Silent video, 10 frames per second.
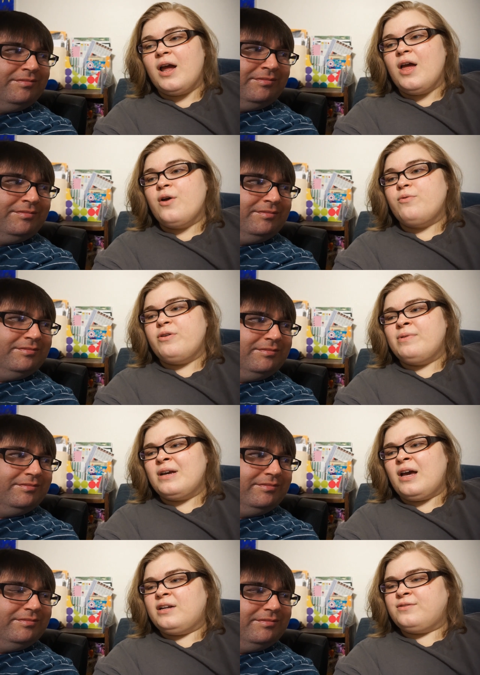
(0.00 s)
Speaker 1: Mm-hmm. We've been
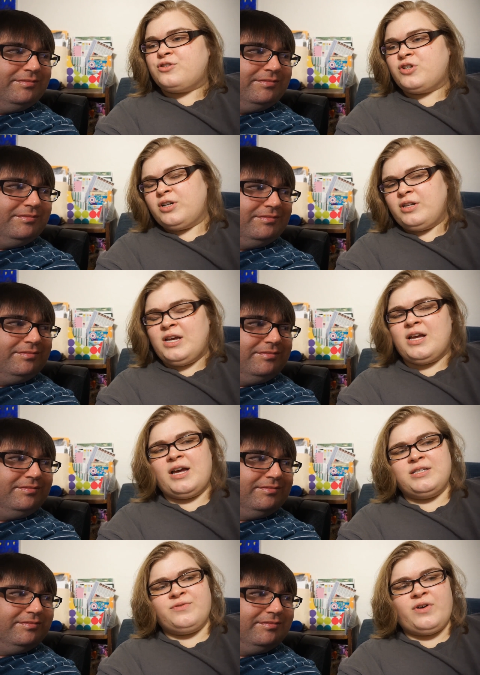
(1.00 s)
kind of struggling
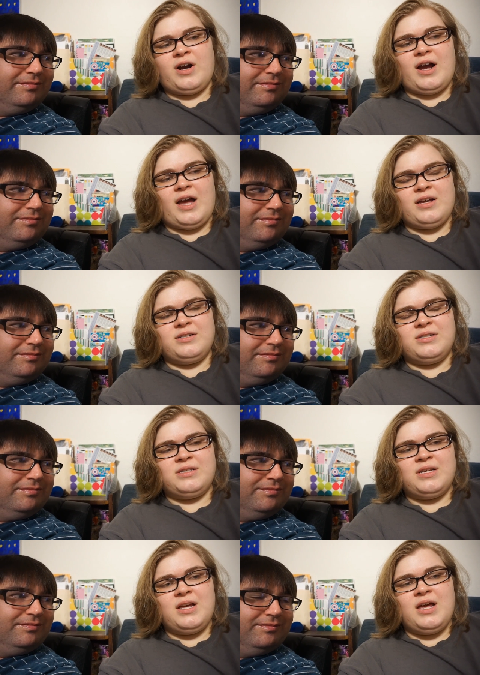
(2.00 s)
as far as